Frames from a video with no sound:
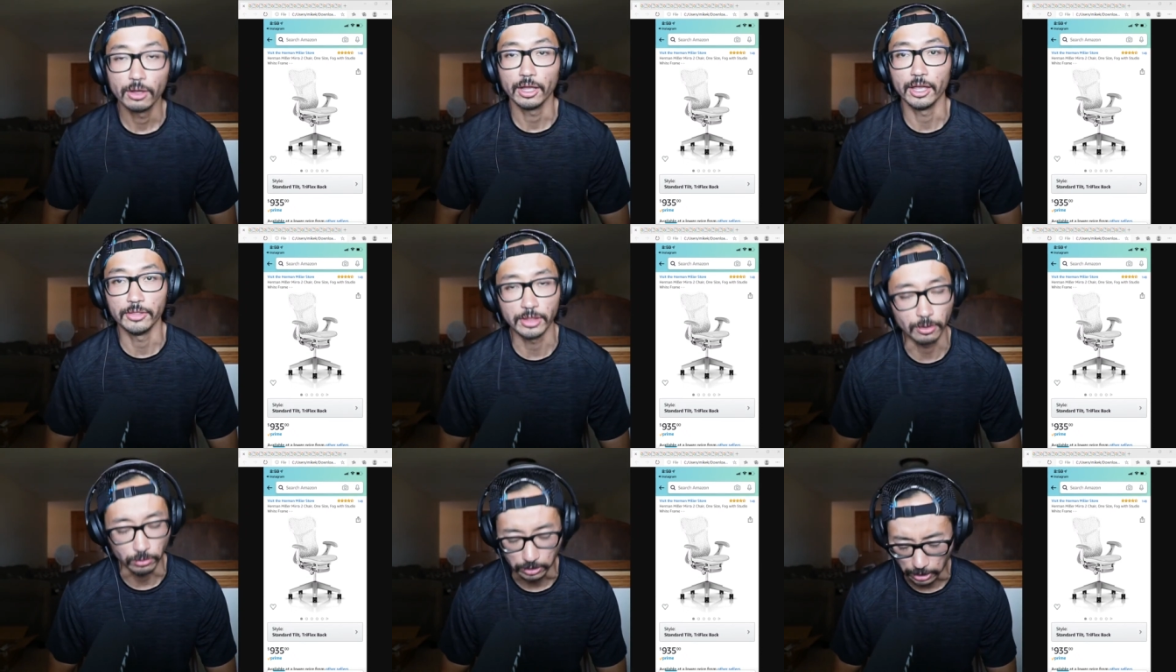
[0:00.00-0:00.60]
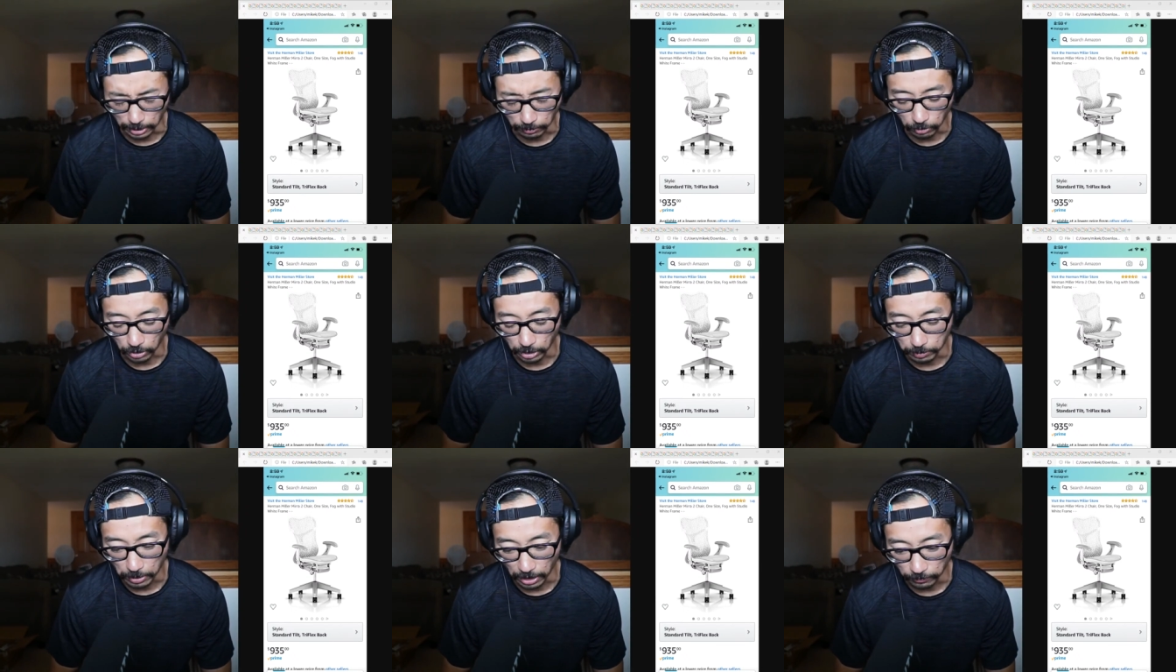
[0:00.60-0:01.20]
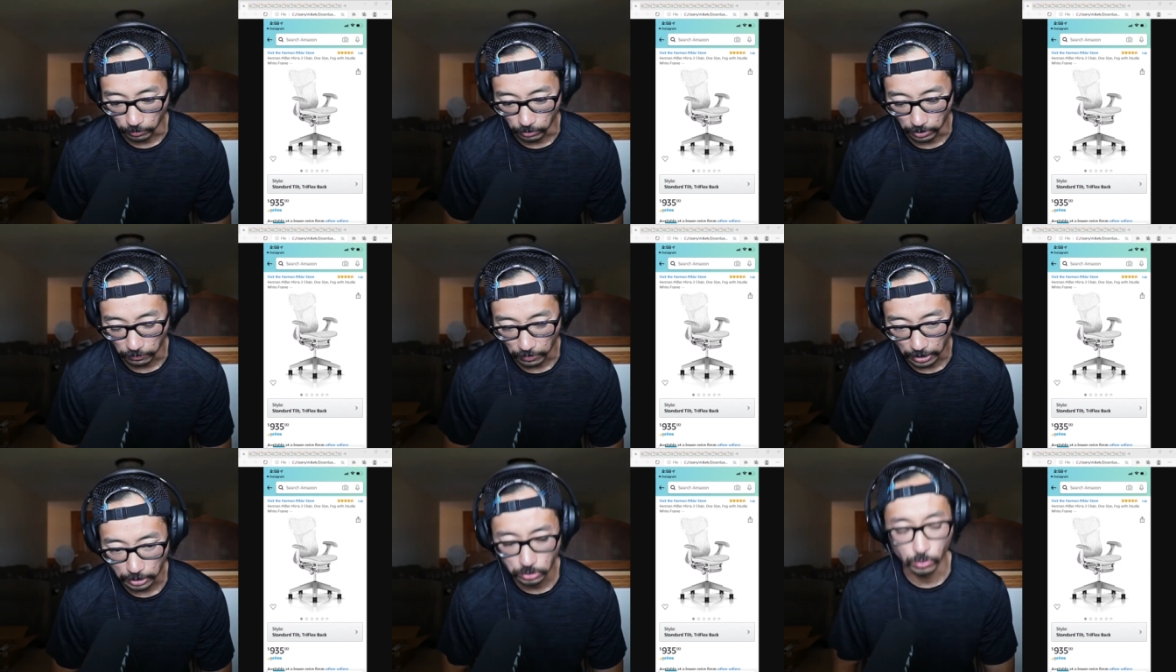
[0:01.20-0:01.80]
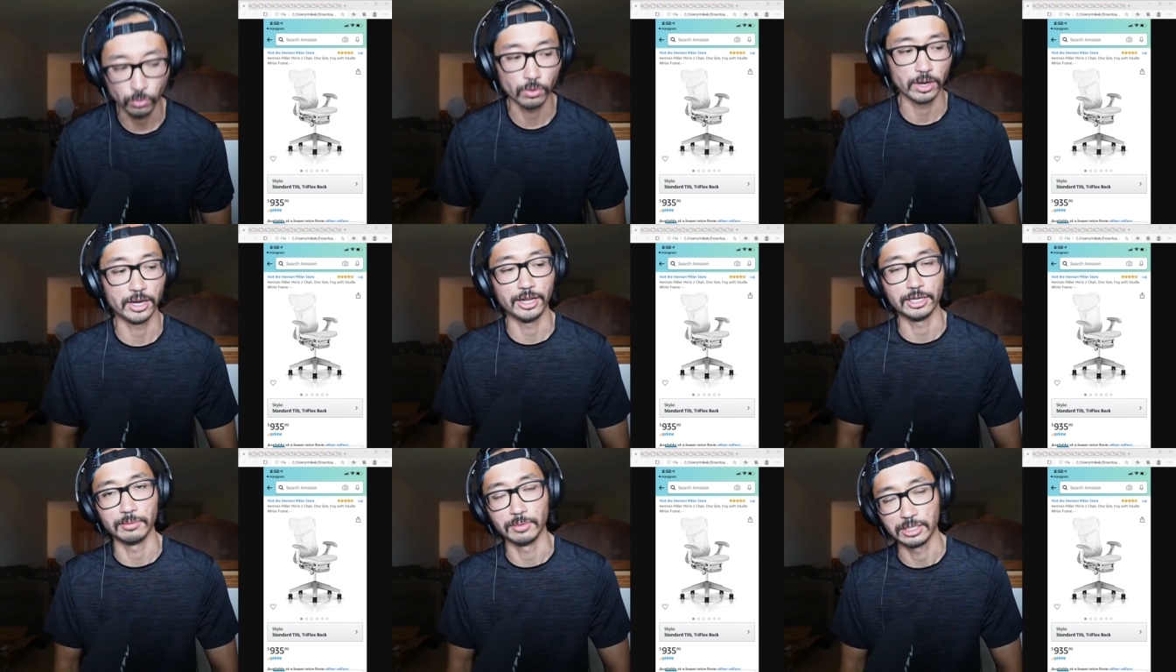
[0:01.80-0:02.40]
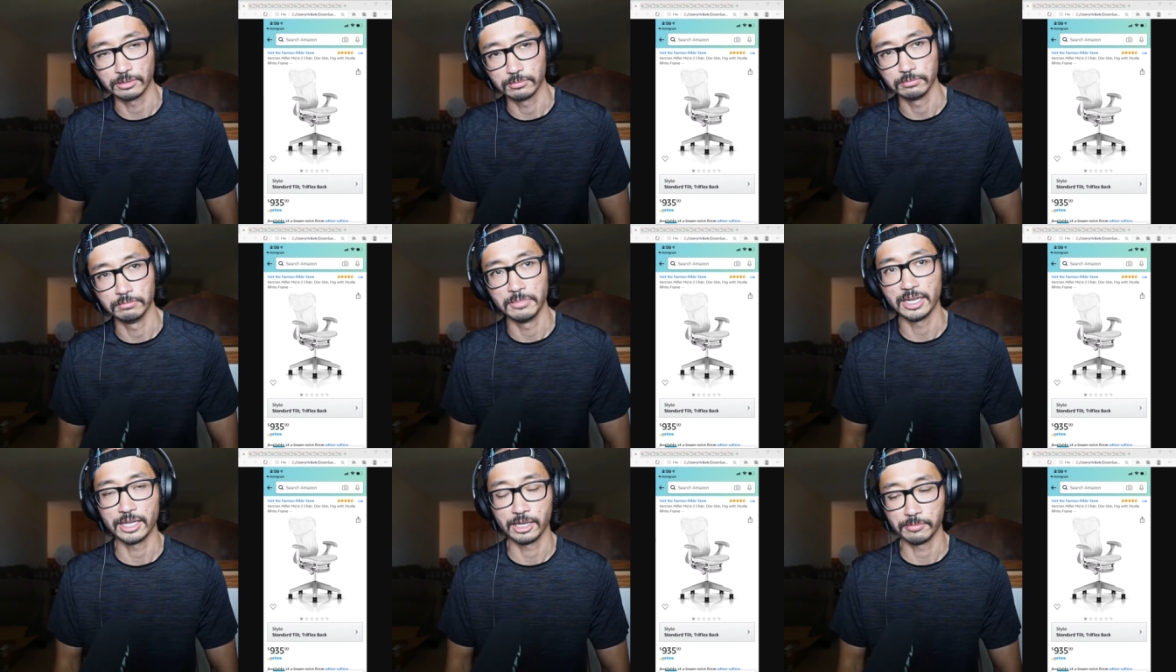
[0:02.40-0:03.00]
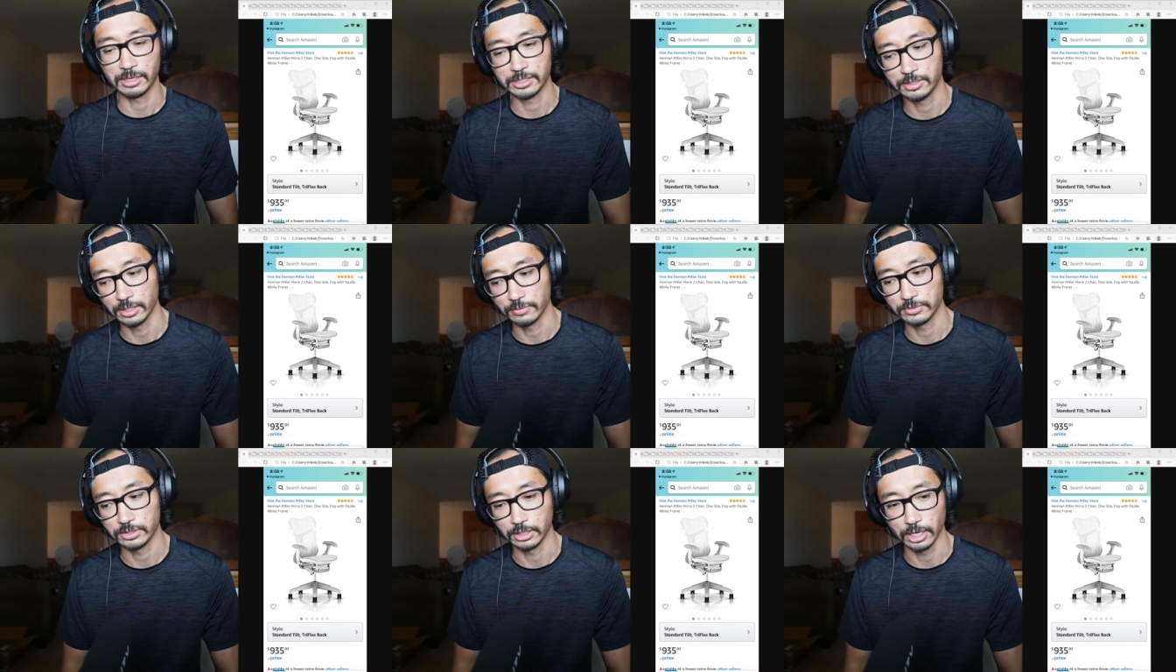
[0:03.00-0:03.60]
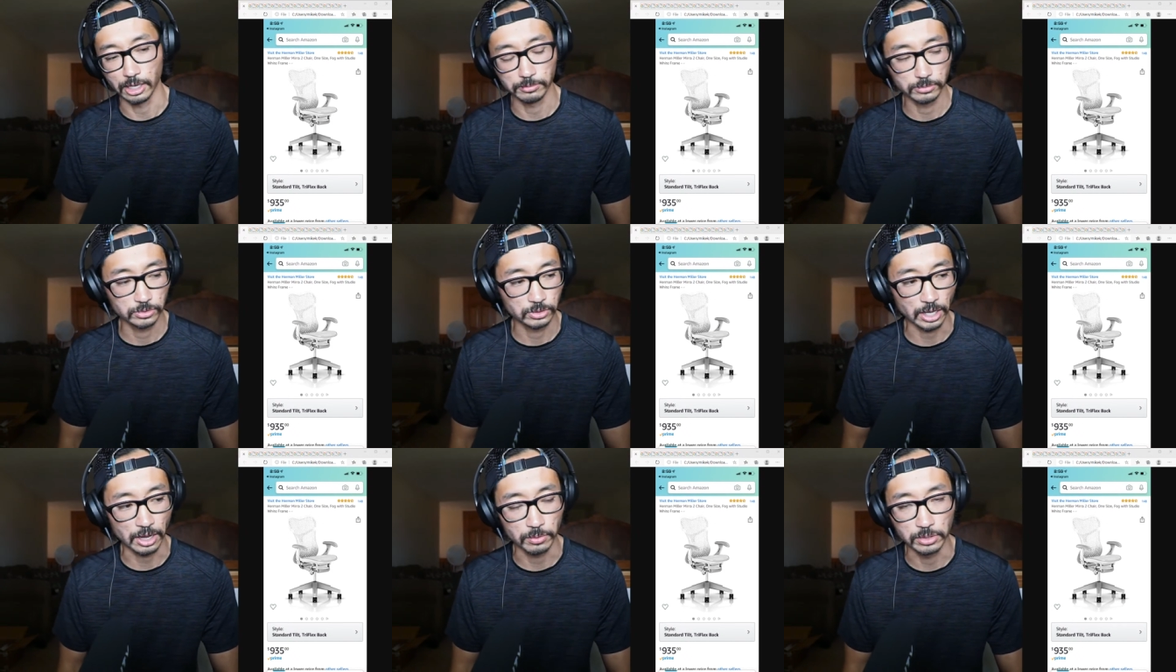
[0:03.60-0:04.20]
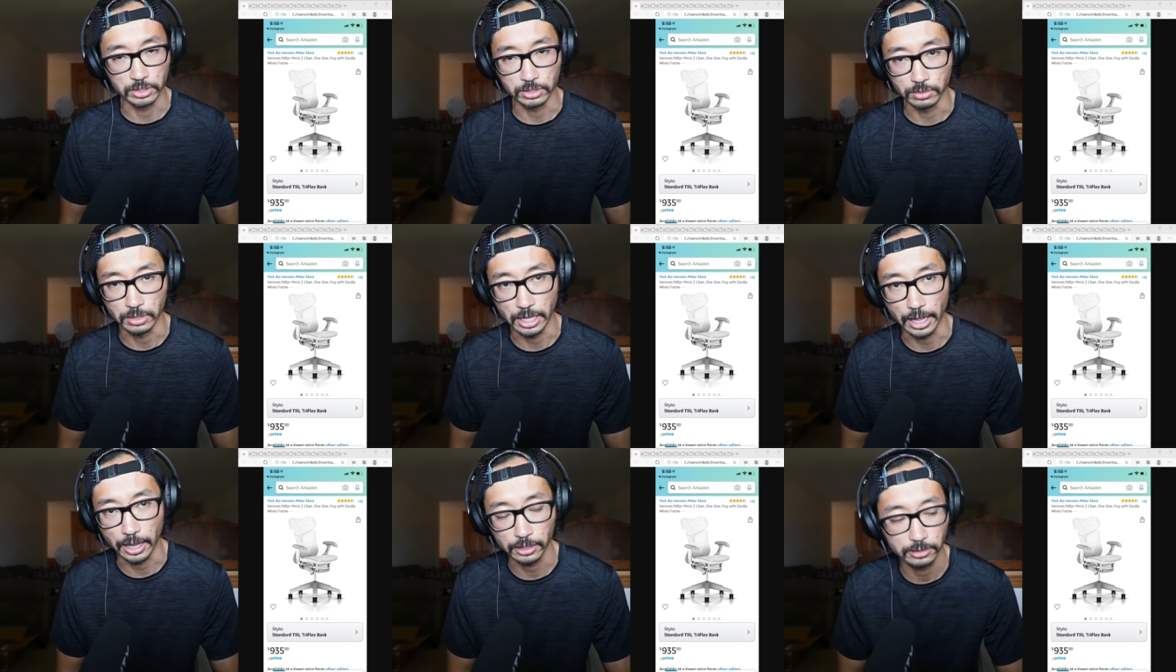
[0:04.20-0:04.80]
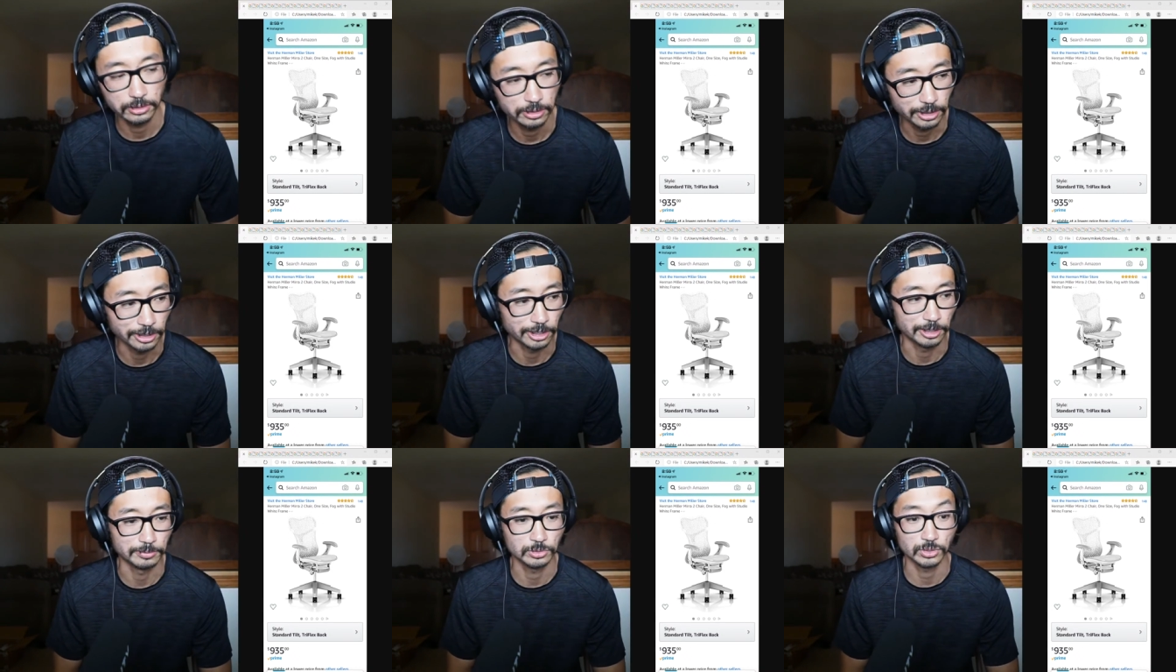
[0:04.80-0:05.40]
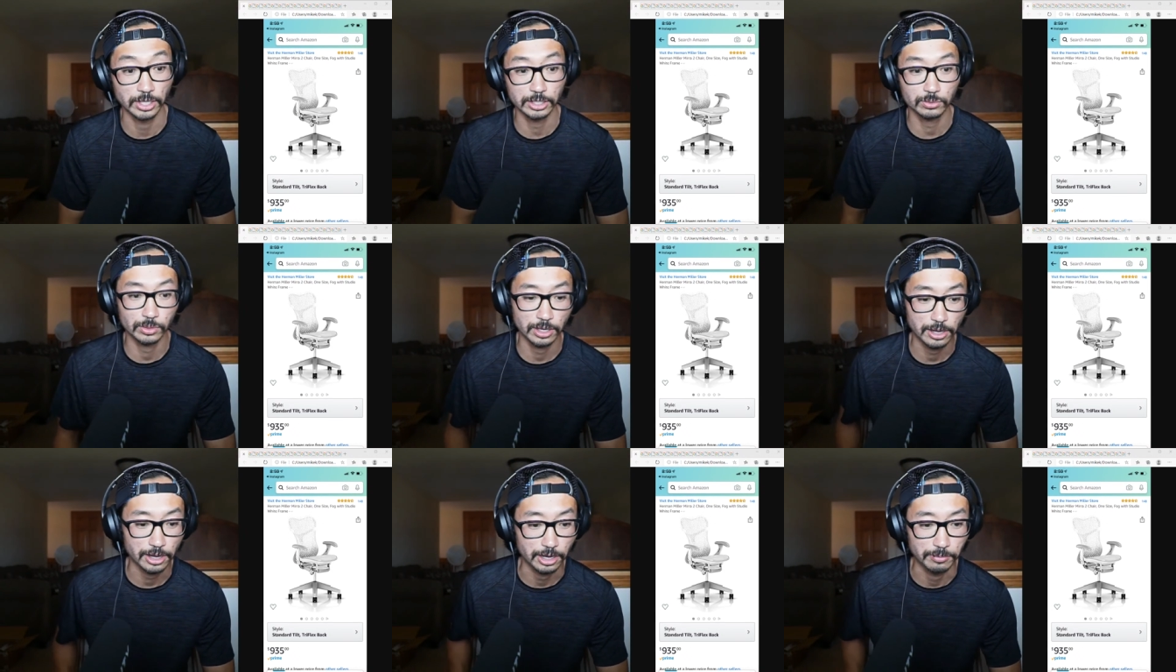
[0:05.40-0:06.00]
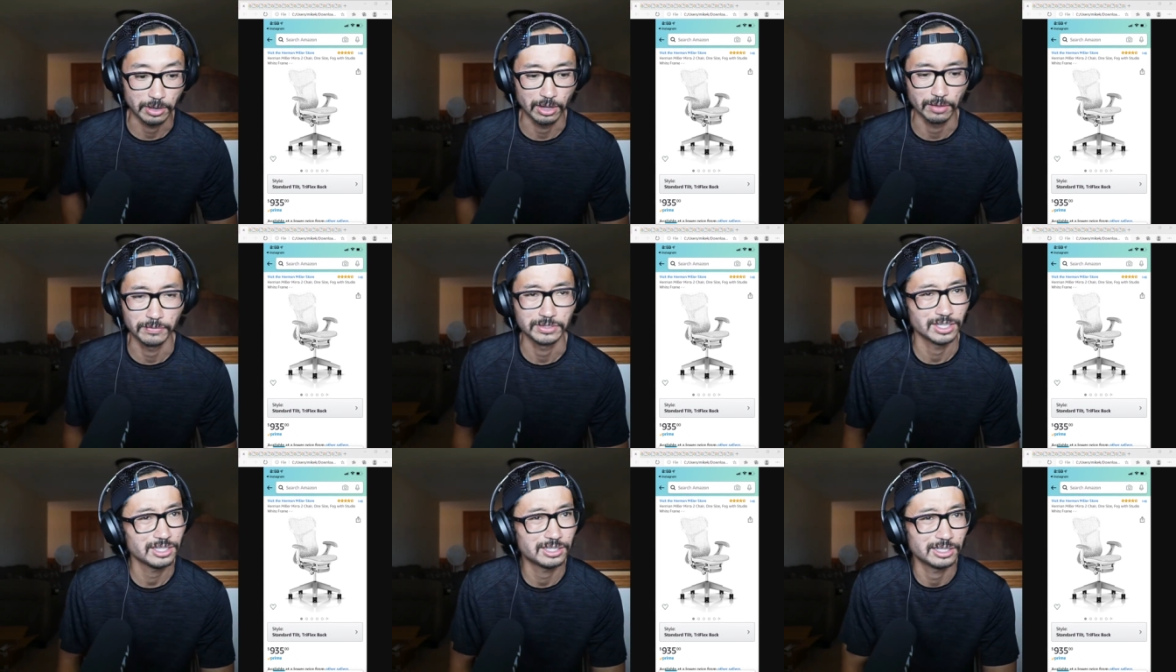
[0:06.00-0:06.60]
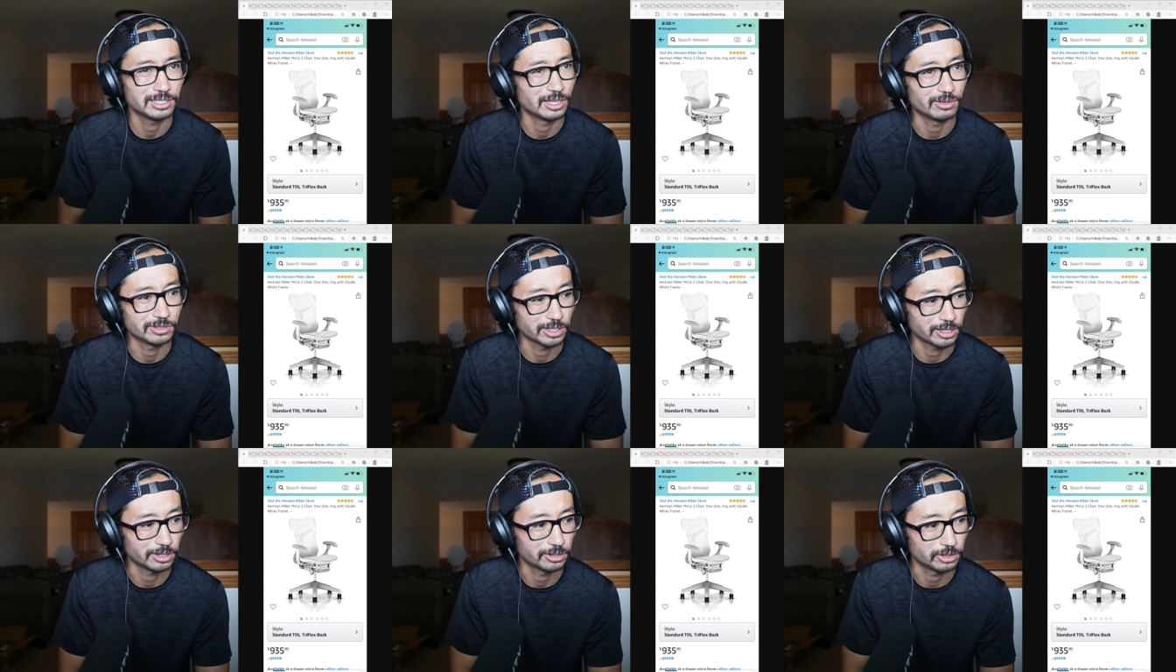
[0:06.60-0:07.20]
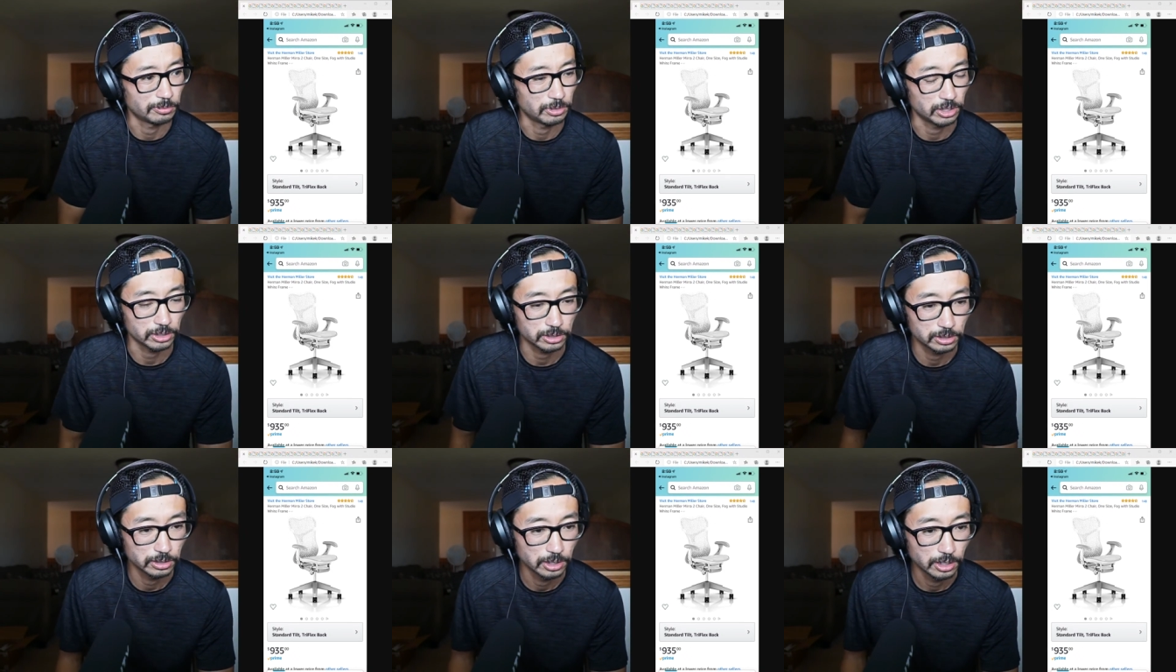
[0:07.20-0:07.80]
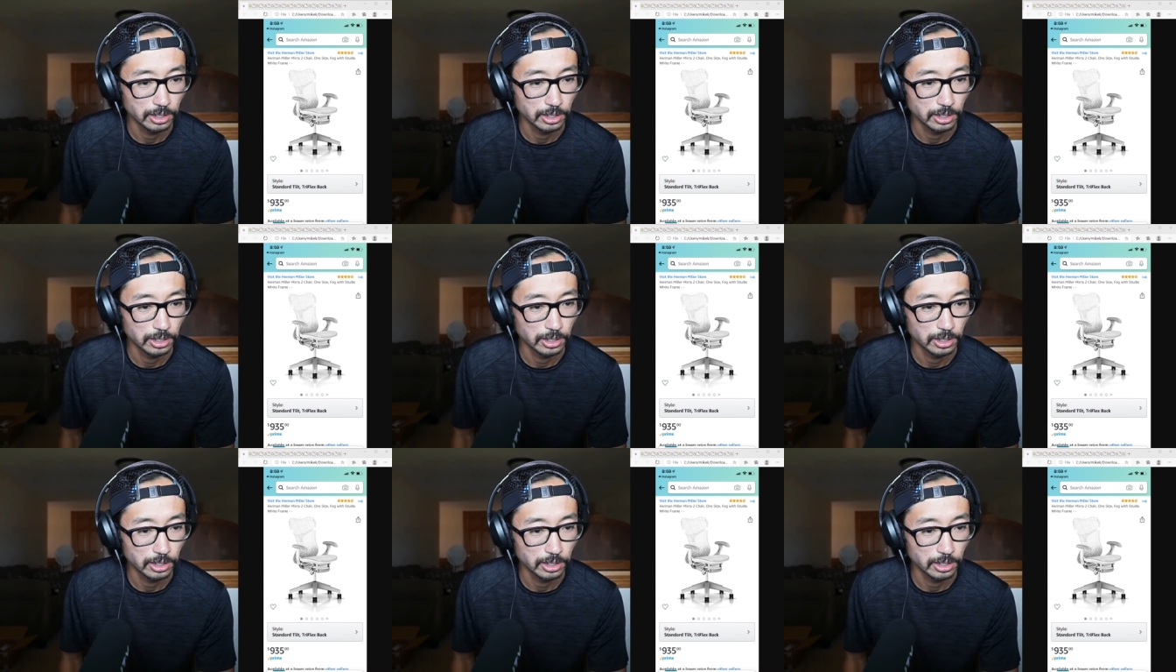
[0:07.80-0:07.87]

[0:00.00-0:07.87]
and that would get really painful really fast, or I'd end up like making myself sit up. So I would do that. So that's what I had at my office. I think that was like $100.